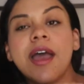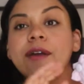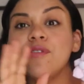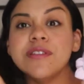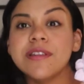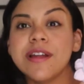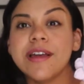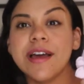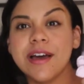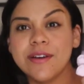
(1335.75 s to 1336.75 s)
Everything that I
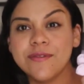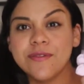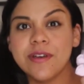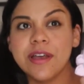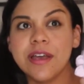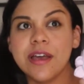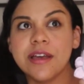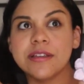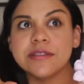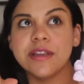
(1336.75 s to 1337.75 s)
have
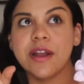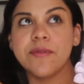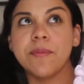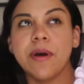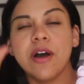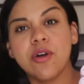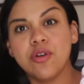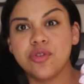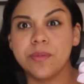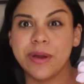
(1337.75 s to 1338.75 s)
and that I bought, I'll go
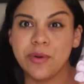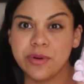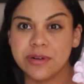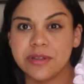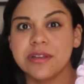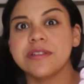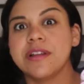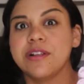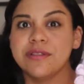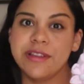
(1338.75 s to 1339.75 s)
through my order list and
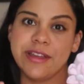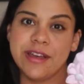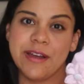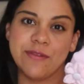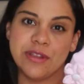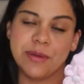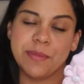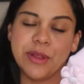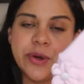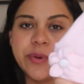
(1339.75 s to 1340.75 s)
I'll link everything
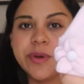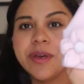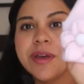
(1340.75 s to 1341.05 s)
below.